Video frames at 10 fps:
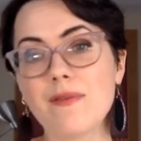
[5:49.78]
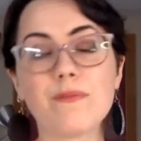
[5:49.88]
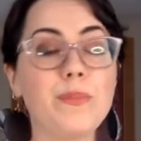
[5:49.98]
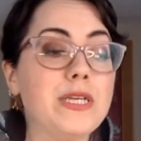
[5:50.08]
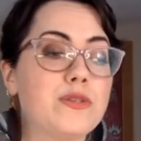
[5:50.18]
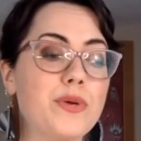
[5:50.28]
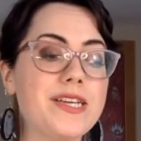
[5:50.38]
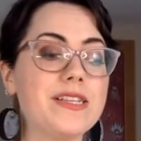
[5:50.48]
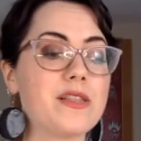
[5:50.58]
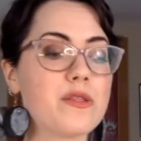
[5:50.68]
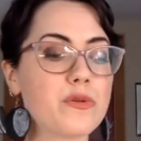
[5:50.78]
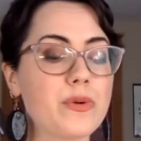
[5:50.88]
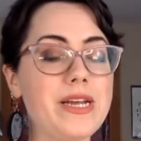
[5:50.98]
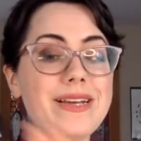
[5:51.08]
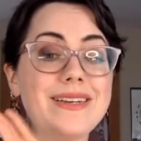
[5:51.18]
between
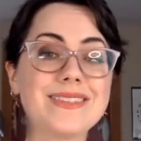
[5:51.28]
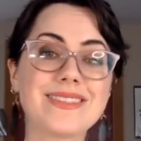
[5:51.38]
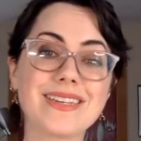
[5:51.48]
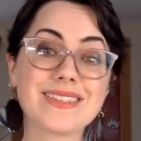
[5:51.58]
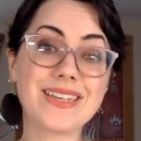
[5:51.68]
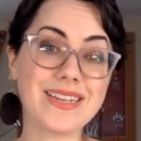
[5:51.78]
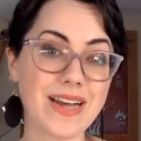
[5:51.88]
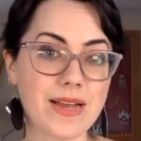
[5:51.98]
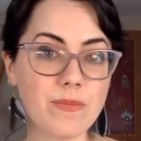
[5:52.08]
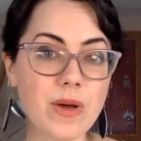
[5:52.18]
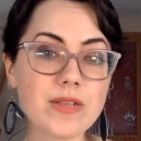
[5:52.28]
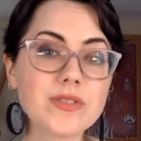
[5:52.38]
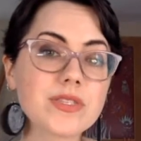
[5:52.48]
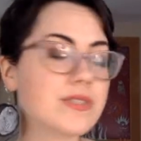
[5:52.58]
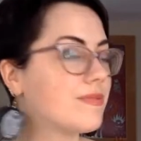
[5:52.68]
3, 6, and 9
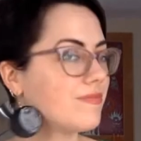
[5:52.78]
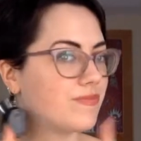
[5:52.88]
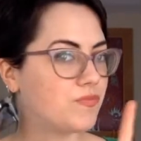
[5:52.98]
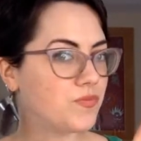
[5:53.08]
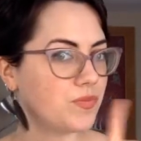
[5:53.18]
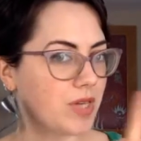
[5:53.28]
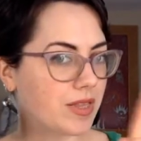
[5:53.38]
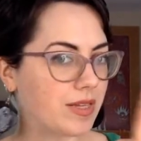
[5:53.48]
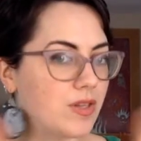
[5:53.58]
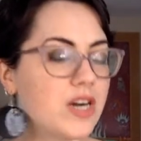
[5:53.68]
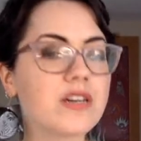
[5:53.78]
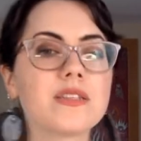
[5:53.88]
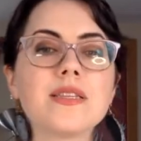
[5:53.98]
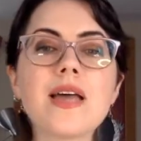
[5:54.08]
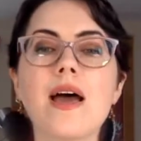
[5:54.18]
months, nothing longer
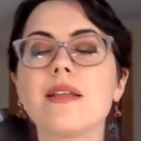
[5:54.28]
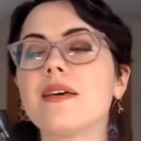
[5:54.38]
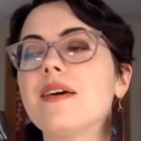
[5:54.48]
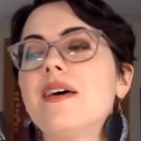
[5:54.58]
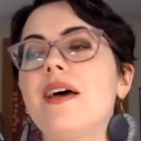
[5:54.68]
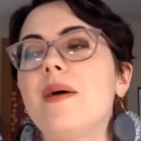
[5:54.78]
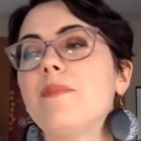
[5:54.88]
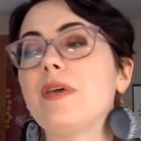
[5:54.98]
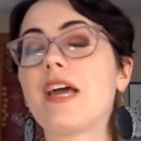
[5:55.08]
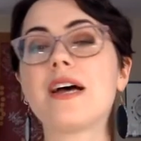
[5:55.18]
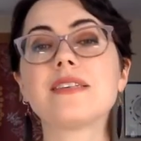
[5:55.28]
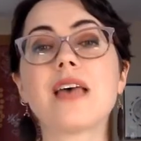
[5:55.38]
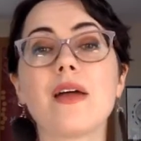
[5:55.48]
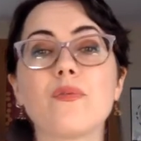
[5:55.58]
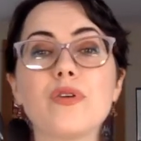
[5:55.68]
than that, because
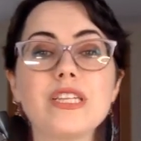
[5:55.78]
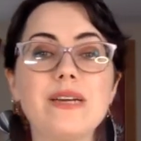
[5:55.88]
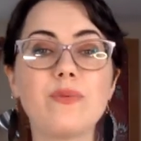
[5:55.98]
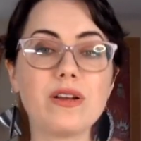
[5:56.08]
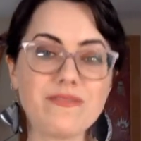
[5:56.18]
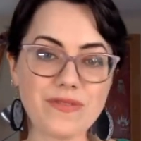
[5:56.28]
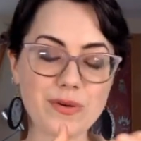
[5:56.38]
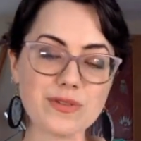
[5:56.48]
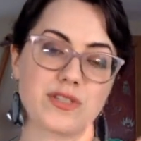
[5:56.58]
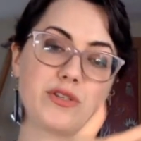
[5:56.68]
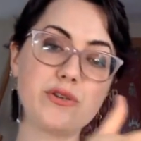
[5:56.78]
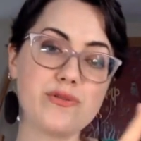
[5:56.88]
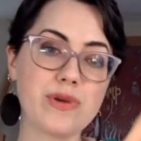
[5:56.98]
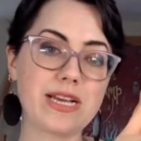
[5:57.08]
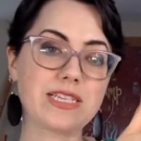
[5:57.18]
I really want folks
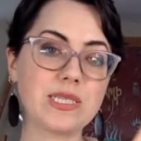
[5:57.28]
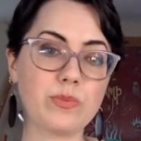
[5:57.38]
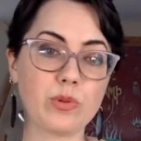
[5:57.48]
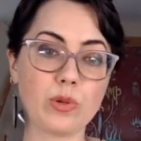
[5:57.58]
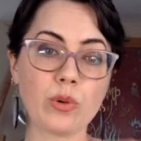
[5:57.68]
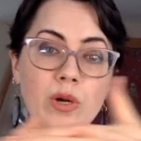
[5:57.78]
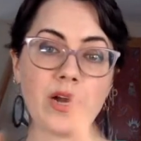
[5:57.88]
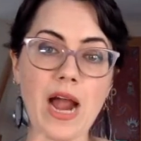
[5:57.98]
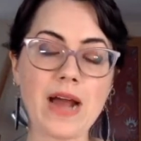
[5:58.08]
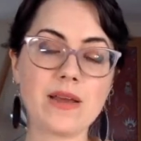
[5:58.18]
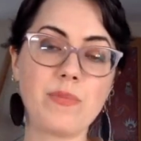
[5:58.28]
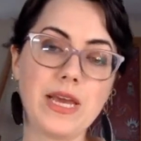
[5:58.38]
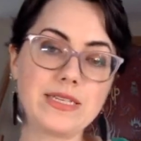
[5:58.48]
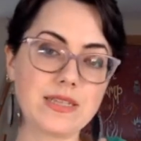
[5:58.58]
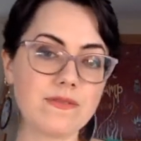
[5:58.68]
to explore at a
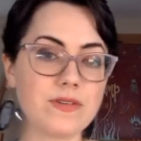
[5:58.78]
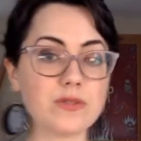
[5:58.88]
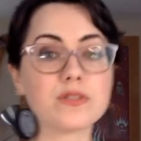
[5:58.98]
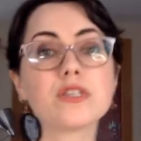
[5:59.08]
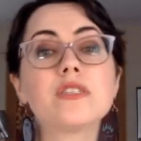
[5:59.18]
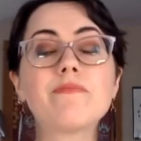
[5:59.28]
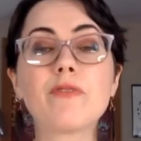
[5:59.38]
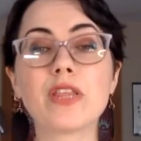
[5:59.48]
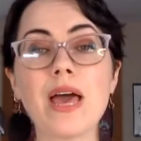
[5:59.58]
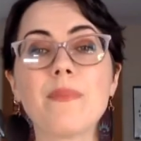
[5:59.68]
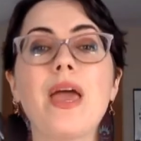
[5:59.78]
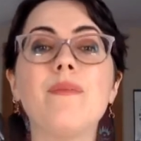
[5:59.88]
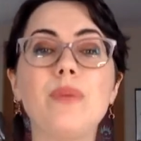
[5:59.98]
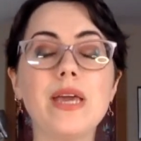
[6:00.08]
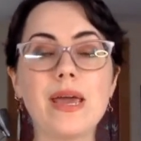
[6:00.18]
pace that feels good for them and
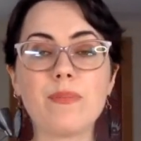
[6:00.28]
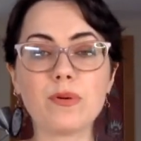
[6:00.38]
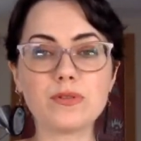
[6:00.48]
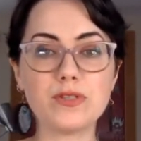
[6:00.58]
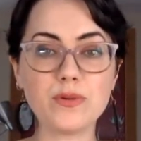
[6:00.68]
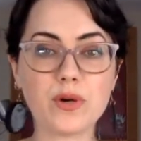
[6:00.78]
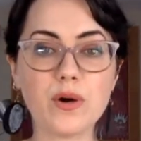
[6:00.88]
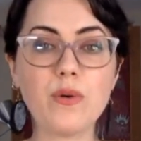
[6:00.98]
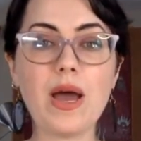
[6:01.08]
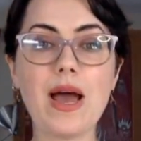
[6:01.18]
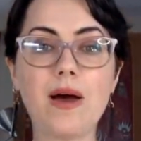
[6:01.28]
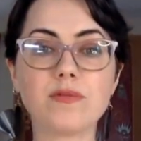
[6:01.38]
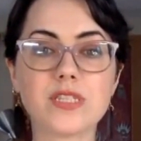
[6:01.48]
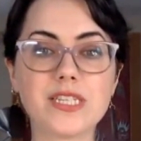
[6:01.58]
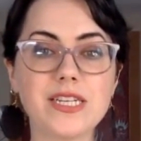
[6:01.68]
be able to go
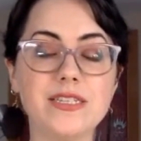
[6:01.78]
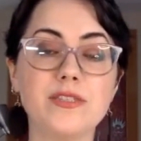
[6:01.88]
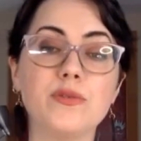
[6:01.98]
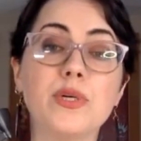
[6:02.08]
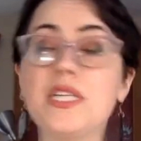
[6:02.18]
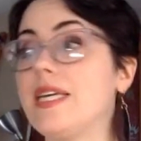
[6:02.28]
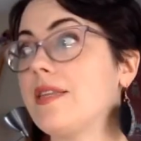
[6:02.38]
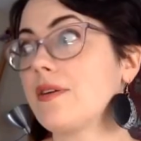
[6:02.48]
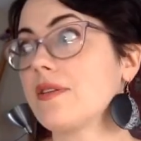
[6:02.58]
out and do it either